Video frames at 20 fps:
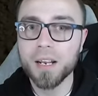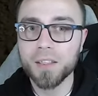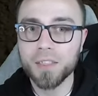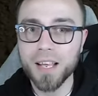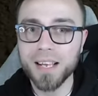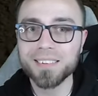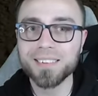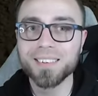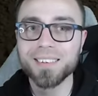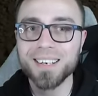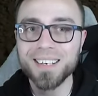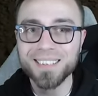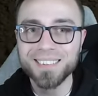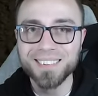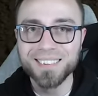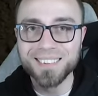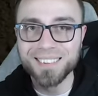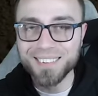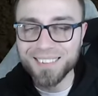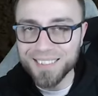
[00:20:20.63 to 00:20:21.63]
That's
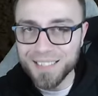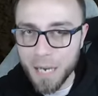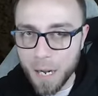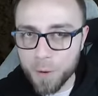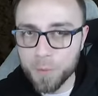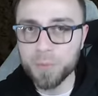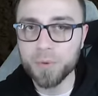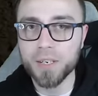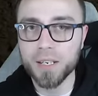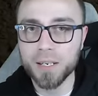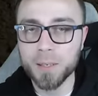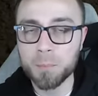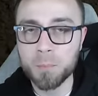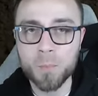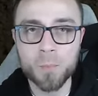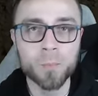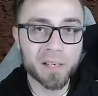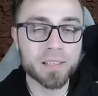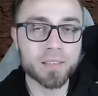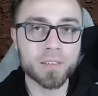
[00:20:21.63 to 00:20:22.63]
astounding,
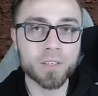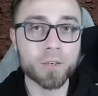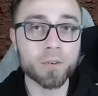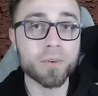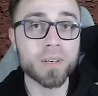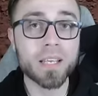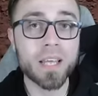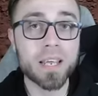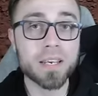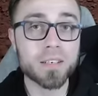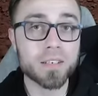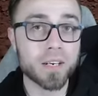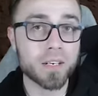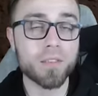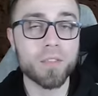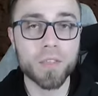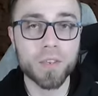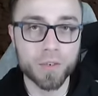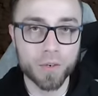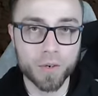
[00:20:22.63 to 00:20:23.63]
considering a ton
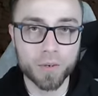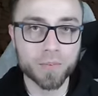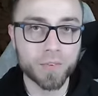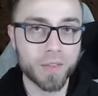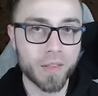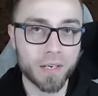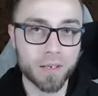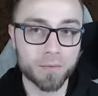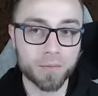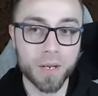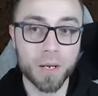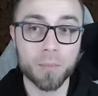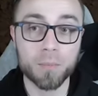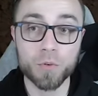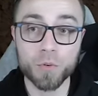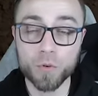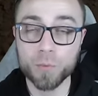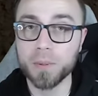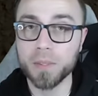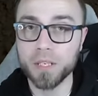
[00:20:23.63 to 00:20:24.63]
of the nerfs that have come
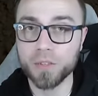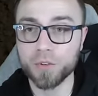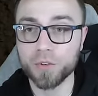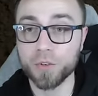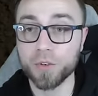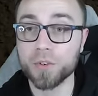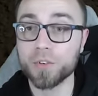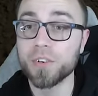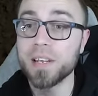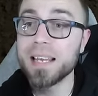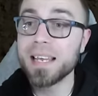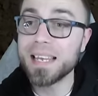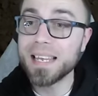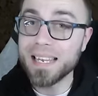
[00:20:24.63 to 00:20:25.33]
to Blood Surge